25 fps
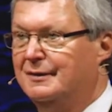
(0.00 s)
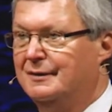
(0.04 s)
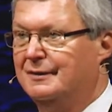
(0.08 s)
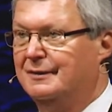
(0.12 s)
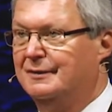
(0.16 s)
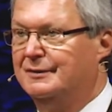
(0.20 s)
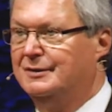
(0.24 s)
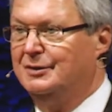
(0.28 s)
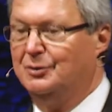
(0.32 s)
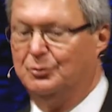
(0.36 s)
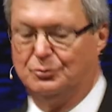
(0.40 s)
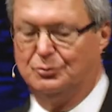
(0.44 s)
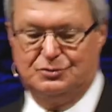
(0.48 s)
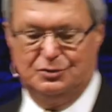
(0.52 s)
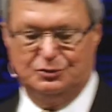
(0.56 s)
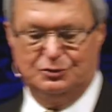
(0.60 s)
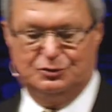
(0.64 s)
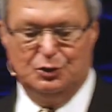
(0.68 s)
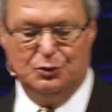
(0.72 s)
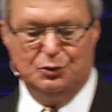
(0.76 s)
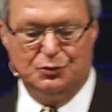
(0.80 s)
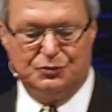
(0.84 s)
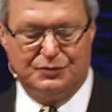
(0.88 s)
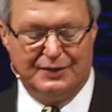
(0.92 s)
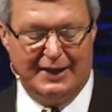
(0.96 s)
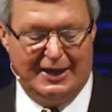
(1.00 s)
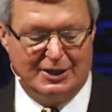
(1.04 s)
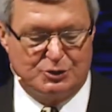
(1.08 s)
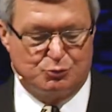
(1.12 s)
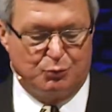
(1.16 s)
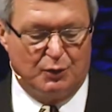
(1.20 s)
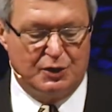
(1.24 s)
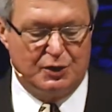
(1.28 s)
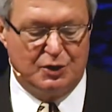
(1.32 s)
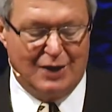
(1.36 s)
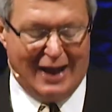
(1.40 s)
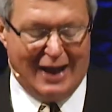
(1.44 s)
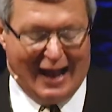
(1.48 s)
You know, do things
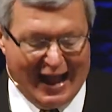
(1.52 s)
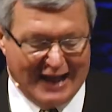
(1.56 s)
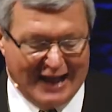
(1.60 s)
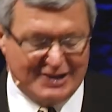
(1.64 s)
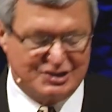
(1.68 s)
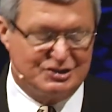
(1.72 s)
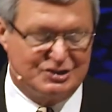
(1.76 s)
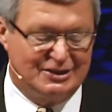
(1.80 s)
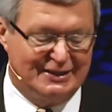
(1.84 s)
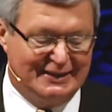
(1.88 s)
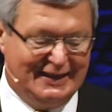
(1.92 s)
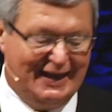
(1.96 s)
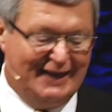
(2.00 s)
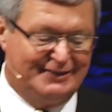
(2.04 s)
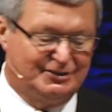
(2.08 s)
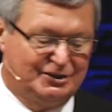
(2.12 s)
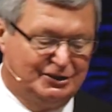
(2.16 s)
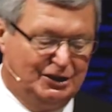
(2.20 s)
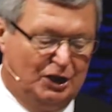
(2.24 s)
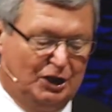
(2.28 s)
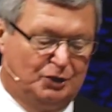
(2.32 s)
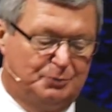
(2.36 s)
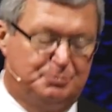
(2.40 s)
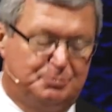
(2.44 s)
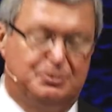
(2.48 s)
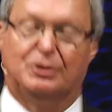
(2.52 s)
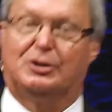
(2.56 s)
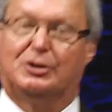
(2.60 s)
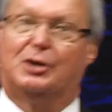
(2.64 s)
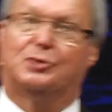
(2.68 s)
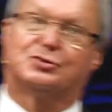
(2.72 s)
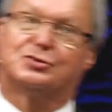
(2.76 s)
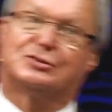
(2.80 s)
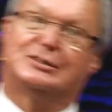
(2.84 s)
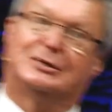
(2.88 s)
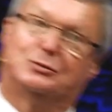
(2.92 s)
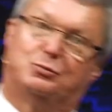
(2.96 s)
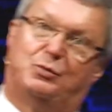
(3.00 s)
where you're actually getting to know him. You can go
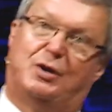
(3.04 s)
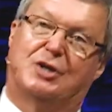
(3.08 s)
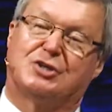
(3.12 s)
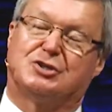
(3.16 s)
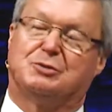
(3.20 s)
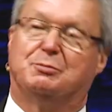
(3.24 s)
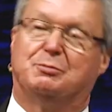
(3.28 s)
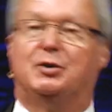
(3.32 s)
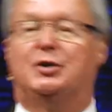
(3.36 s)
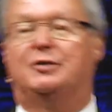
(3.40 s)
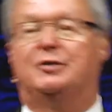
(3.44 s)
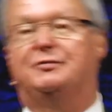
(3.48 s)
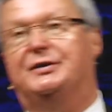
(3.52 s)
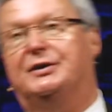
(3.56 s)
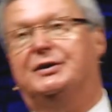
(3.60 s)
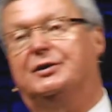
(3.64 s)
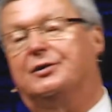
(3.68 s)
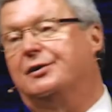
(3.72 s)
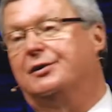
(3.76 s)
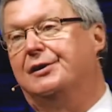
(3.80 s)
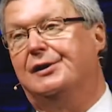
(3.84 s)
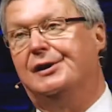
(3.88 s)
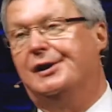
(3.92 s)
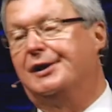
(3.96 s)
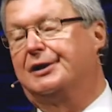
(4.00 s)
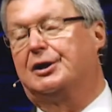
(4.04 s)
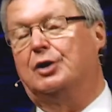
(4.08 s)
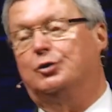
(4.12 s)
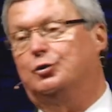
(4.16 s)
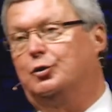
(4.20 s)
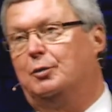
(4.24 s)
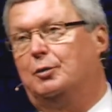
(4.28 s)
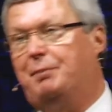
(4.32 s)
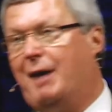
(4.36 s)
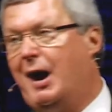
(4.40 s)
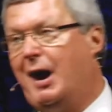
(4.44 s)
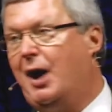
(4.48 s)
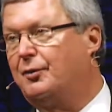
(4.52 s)
sit and watch a movie or go to a
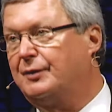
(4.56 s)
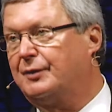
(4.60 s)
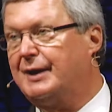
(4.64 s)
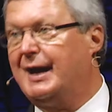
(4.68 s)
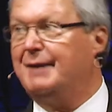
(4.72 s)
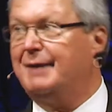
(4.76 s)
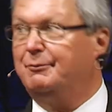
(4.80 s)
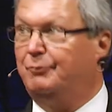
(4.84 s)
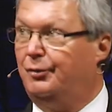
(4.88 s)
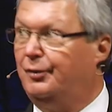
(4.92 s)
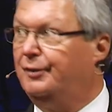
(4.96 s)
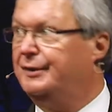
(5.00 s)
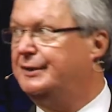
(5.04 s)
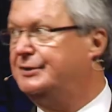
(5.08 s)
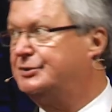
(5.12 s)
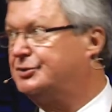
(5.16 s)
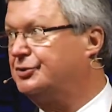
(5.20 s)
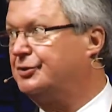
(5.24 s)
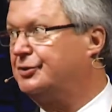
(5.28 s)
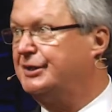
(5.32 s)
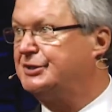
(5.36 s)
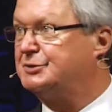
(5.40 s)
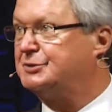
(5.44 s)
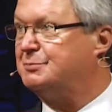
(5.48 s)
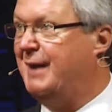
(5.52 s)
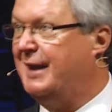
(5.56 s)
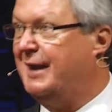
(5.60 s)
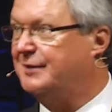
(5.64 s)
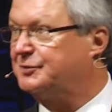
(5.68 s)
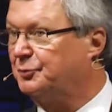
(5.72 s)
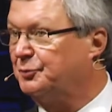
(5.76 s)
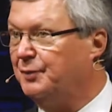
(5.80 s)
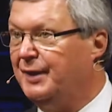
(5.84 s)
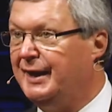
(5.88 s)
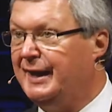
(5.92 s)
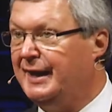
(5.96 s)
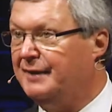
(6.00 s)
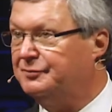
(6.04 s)
ball game. Boy, he sure gets mad at the
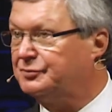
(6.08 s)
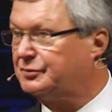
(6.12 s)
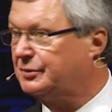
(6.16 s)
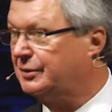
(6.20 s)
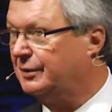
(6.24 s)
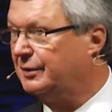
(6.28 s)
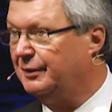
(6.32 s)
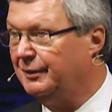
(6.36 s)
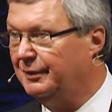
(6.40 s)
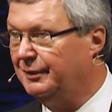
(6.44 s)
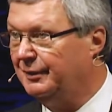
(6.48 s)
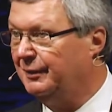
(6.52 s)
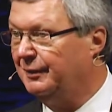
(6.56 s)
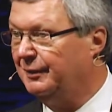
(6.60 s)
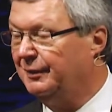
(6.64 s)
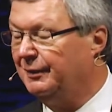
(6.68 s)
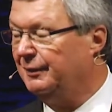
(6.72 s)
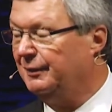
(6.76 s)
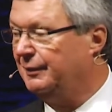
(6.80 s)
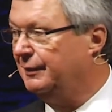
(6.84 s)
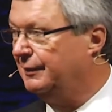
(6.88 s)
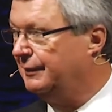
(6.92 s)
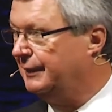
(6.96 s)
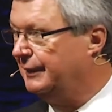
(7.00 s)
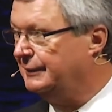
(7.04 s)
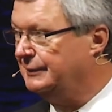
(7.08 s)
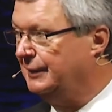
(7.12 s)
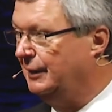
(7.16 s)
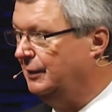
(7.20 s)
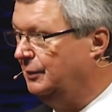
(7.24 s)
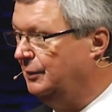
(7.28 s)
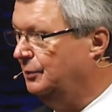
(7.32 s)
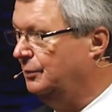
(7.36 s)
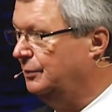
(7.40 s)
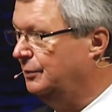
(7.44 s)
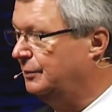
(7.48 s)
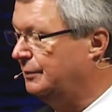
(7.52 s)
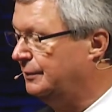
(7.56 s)
refs.
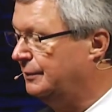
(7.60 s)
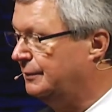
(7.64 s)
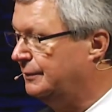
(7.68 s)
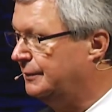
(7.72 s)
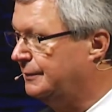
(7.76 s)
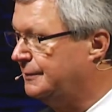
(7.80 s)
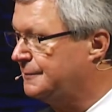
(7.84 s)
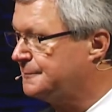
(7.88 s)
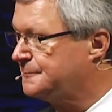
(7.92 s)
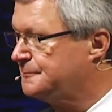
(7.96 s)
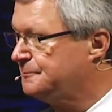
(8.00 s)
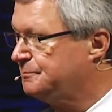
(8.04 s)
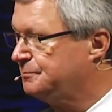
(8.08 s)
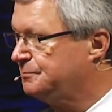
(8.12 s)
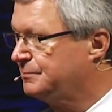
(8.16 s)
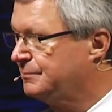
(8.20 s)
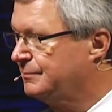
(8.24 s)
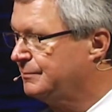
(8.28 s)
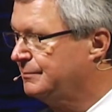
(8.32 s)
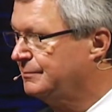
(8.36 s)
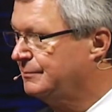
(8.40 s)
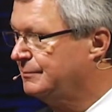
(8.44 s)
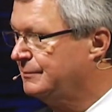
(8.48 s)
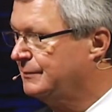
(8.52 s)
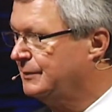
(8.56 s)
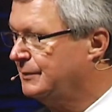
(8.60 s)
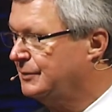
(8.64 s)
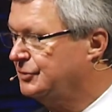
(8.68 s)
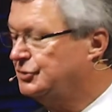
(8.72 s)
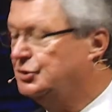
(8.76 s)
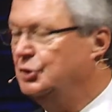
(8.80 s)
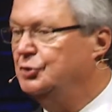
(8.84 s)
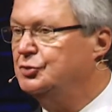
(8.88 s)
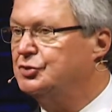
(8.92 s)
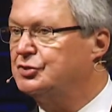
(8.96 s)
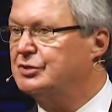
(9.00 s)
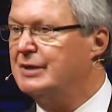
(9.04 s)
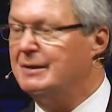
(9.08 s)
Hello?
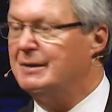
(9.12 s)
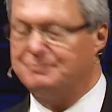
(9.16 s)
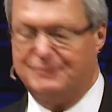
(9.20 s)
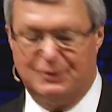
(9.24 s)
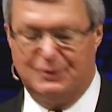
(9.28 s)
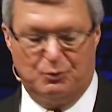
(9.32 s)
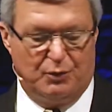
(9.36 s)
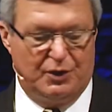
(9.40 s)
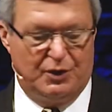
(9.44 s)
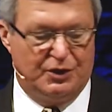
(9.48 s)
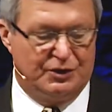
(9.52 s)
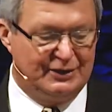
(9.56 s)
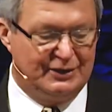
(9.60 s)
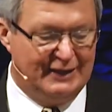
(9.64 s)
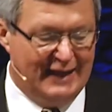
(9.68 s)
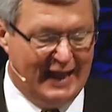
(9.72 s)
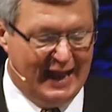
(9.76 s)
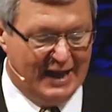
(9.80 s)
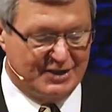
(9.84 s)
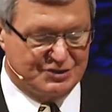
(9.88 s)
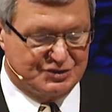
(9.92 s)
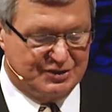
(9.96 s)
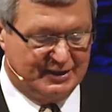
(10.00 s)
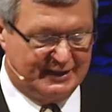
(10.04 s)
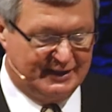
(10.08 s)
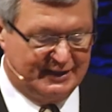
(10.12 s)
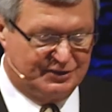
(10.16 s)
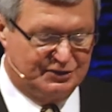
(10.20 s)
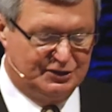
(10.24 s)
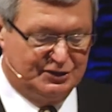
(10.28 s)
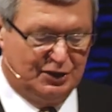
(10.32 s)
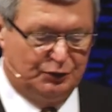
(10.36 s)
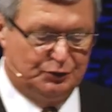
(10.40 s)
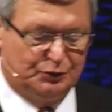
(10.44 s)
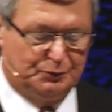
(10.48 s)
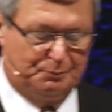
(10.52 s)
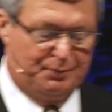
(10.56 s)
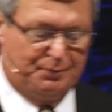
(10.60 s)
Do something where you can actually get to
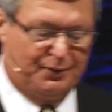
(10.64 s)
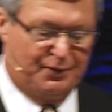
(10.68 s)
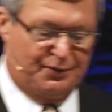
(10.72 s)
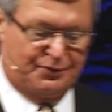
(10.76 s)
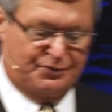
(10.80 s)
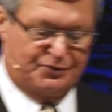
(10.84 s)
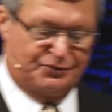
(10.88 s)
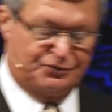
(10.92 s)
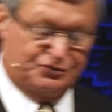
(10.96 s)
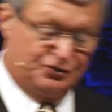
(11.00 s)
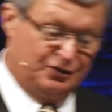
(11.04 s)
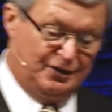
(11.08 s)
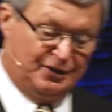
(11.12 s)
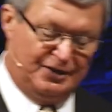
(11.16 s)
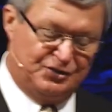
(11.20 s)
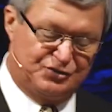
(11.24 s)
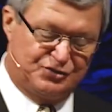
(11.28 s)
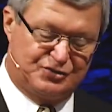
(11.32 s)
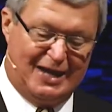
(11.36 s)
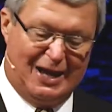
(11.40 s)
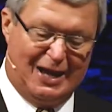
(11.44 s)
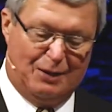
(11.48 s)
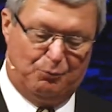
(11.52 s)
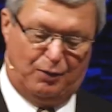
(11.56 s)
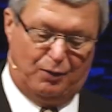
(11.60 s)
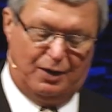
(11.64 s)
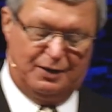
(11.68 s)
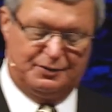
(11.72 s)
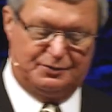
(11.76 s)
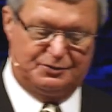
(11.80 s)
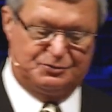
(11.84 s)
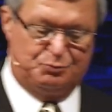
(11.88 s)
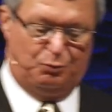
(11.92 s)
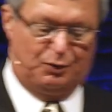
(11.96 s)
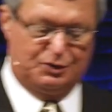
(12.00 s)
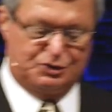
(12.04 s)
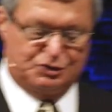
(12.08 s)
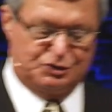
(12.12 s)
know the person. So you got to decide what,
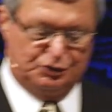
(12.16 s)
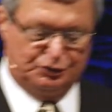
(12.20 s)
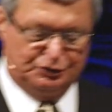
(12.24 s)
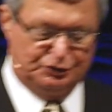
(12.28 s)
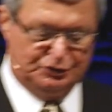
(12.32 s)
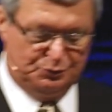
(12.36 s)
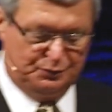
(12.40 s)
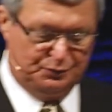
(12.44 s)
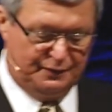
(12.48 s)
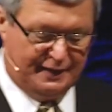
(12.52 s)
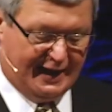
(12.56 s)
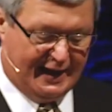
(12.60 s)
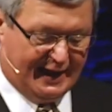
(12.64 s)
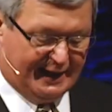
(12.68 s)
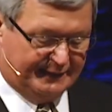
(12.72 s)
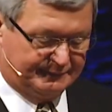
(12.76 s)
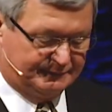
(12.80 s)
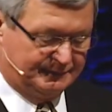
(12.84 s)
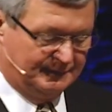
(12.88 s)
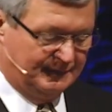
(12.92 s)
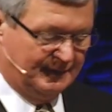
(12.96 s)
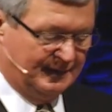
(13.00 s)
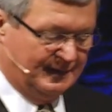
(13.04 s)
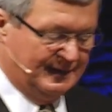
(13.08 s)
what you're going to do with that.